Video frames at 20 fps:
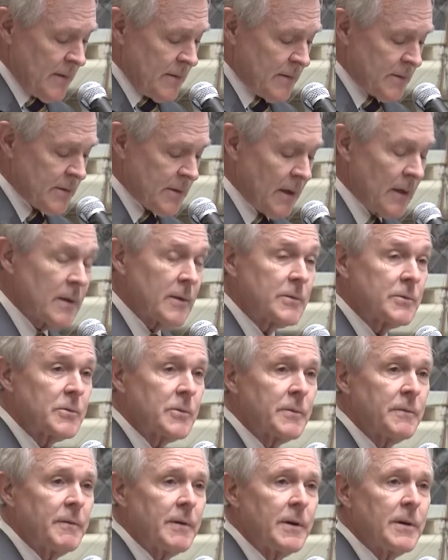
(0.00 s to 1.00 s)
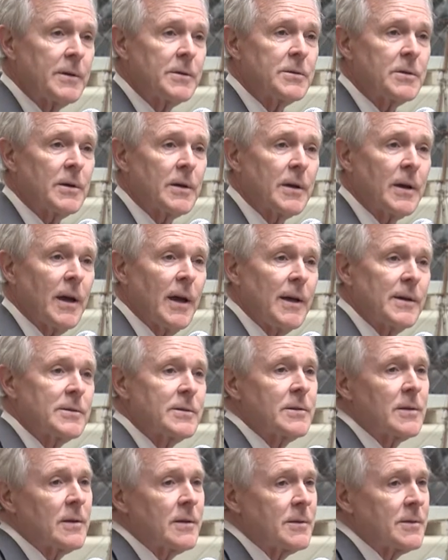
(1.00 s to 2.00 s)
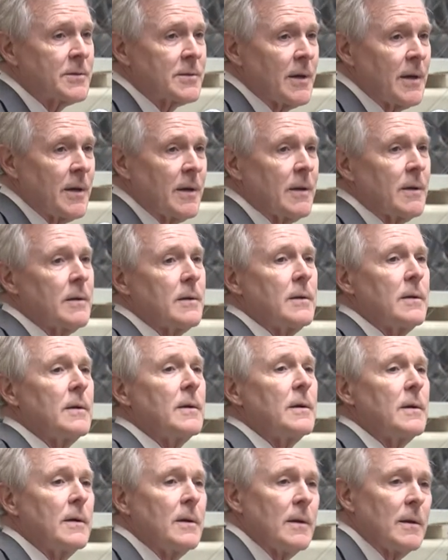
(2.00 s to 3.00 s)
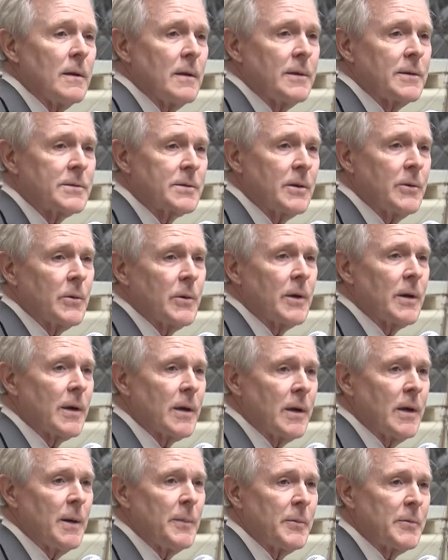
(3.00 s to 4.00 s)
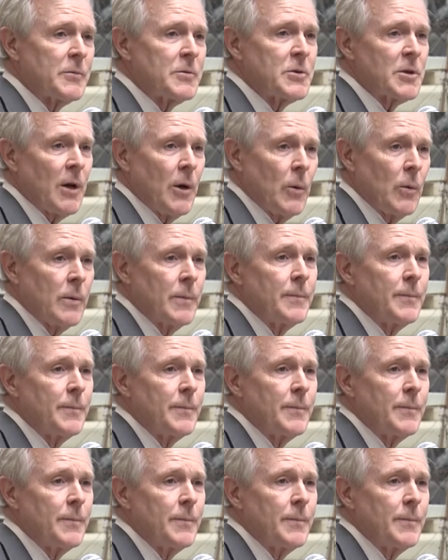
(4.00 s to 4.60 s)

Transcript: sailors would very sarcastically say, "Let's go get a cup of Joe,"